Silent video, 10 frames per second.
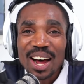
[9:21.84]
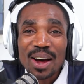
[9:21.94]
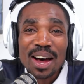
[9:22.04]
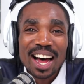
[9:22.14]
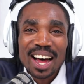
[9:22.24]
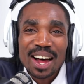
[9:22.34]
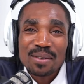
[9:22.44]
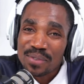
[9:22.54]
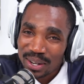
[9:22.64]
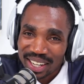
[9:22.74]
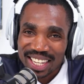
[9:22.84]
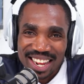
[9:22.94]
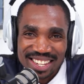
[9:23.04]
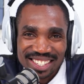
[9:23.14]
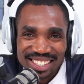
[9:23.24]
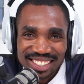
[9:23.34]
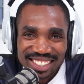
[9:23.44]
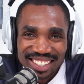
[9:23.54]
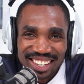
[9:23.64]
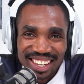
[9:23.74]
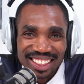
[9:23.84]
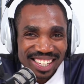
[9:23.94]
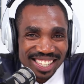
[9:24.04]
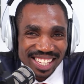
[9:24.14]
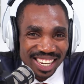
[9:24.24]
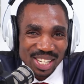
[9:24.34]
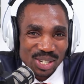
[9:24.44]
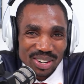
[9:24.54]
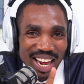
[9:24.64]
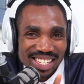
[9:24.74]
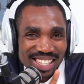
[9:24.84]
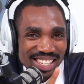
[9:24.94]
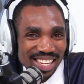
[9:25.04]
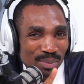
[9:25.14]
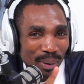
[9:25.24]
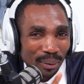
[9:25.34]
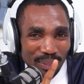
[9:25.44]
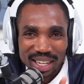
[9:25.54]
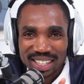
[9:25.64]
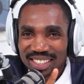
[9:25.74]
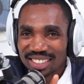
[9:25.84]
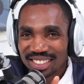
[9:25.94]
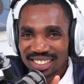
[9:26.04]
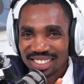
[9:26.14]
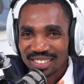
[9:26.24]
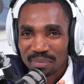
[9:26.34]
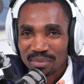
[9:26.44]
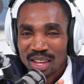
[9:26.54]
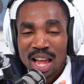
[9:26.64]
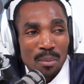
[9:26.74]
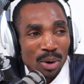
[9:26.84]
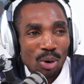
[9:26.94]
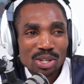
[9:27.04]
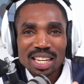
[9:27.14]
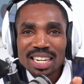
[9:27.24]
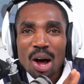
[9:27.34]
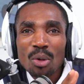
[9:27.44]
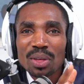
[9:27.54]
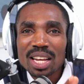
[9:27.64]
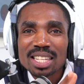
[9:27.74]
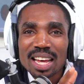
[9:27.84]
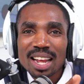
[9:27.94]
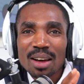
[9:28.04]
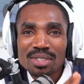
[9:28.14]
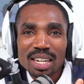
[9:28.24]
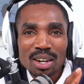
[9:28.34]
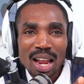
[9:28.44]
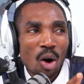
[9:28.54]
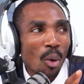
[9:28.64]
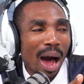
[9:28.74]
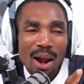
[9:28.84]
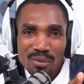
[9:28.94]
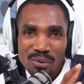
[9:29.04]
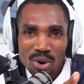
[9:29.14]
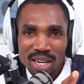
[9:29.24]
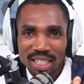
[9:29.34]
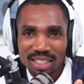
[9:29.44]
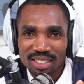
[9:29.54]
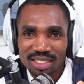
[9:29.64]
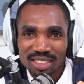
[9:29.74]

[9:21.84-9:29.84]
Fellow Kenyans, this thing is not as easy as people think. Because now things have started unfolding.